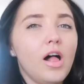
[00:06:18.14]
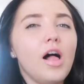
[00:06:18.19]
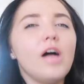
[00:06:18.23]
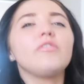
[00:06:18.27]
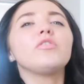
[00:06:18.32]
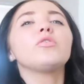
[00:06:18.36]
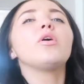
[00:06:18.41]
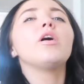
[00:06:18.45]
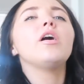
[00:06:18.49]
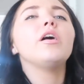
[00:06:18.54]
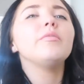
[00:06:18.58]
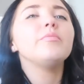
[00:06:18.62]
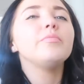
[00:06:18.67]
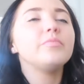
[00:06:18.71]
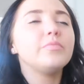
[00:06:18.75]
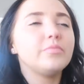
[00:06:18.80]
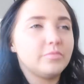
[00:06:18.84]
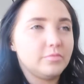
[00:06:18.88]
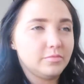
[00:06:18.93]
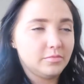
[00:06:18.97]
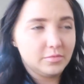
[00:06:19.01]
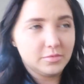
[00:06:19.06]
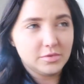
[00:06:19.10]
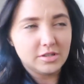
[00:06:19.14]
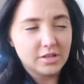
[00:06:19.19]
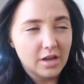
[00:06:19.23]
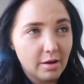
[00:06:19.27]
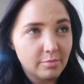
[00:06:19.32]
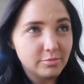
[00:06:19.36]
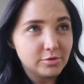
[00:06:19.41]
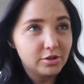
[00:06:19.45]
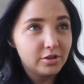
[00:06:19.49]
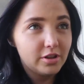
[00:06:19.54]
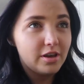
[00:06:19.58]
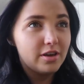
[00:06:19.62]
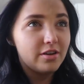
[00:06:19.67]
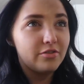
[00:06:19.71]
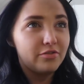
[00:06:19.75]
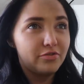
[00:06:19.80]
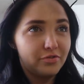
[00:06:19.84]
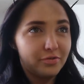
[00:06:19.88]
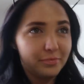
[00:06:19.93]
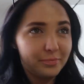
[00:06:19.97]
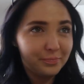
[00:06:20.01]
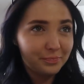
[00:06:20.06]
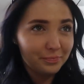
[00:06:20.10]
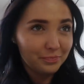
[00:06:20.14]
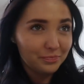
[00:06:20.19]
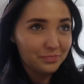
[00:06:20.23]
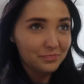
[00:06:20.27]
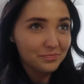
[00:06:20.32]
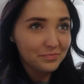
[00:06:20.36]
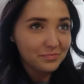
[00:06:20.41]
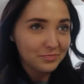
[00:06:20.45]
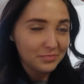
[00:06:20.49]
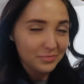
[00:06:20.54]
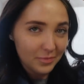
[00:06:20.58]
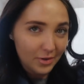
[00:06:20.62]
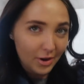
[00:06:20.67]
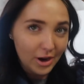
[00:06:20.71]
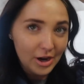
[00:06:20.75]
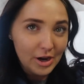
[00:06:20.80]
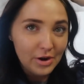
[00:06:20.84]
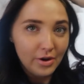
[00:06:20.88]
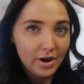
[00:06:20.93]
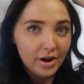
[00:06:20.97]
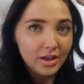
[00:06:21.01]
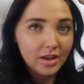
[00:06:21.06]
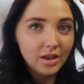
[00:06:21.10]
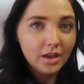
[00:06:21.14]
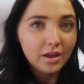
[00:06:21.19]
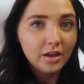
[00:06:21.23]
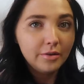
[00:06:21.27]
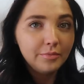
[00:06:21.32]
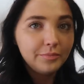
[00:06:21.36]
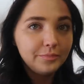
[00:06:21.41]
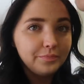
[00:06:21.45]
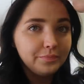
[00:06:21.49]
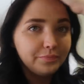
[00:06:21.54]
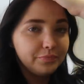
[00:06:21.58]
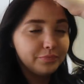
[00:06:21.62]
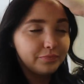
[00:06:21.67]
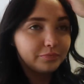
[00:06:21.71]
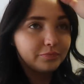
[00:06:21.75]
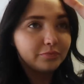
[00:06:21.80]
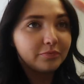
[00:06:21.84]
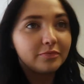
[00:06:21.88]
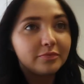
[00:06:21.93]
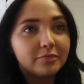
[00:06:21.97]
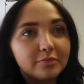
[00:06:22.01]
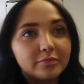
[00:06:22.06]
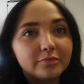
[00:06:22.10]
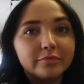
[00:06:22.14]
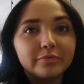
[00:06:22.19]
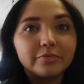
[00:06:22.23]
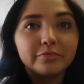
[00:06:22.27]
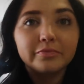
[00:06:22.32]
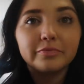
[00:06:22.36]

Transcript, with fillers: Well, everyone, it's time to leave. Are you ready, Ian? Yep.